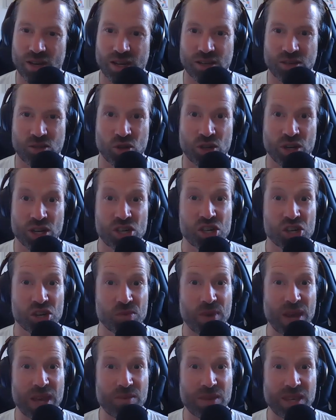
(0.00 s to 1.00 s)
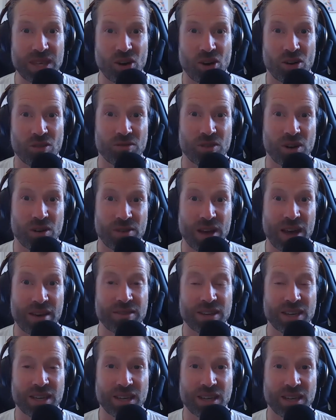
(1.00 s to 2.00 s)
tradition maybe of of
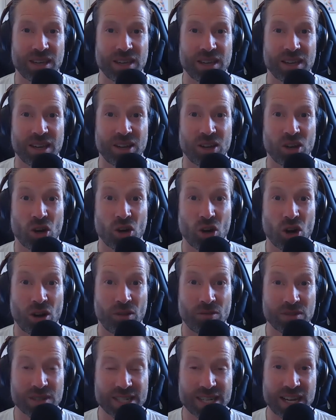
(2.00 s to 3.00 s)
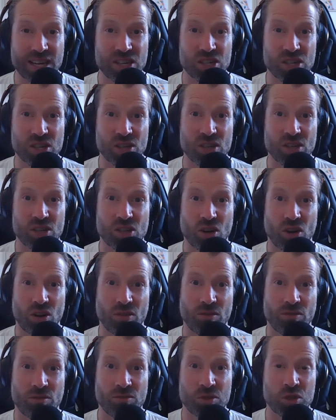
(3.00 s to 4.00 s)
having long conversations
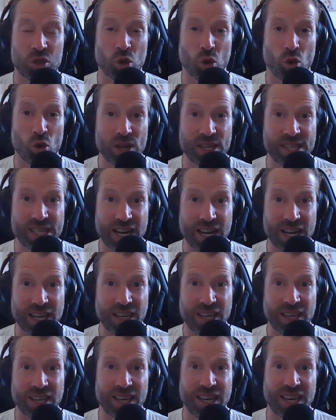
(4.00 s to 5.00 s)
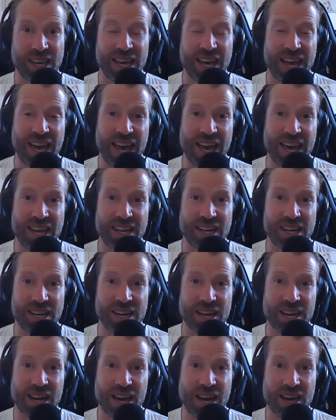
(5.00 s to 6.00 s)
of storytelling
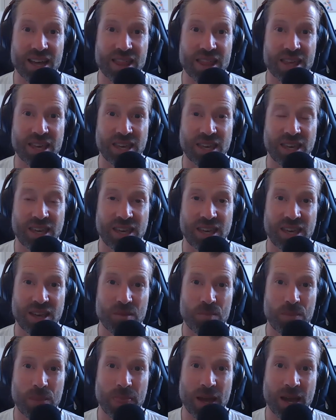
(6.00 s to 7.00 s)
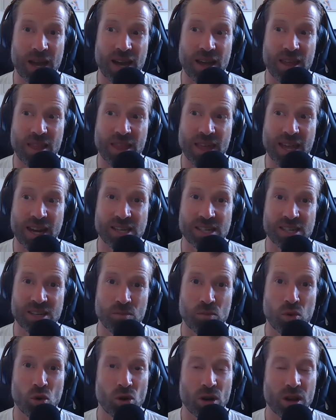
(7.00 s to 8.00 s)
and i think that is an
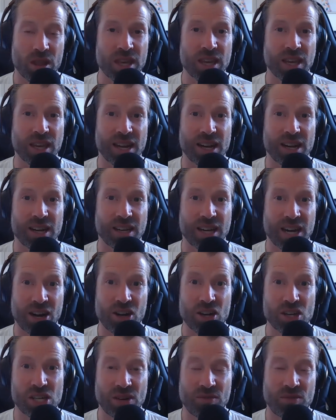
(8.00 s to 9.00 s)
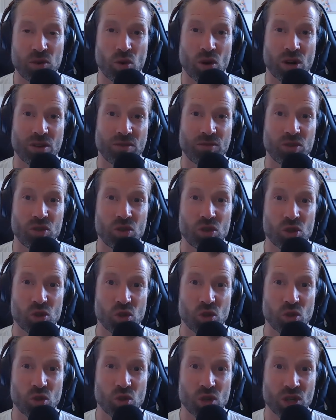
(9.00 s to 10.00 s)
important thing and i encourage every one of you
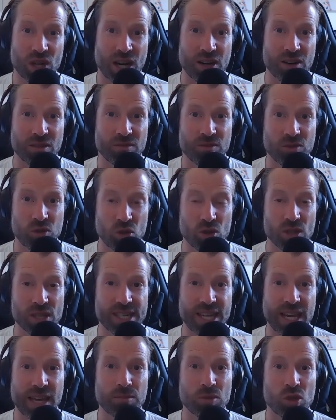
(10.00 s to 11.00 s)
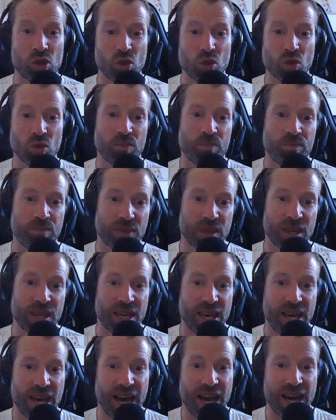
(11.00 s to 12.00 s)
to to kind of do the same too
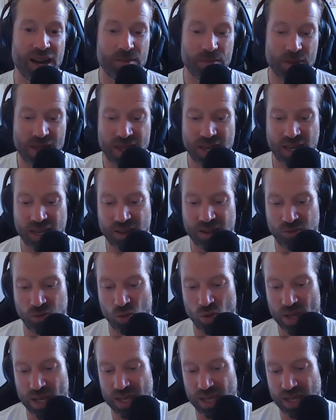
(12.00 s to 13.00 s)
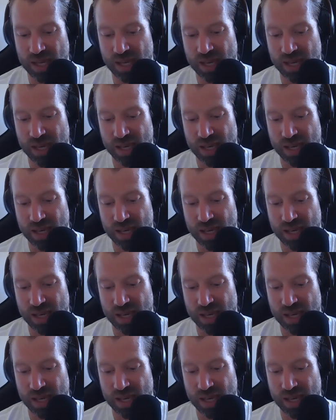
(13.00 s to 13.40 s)
um, i think if we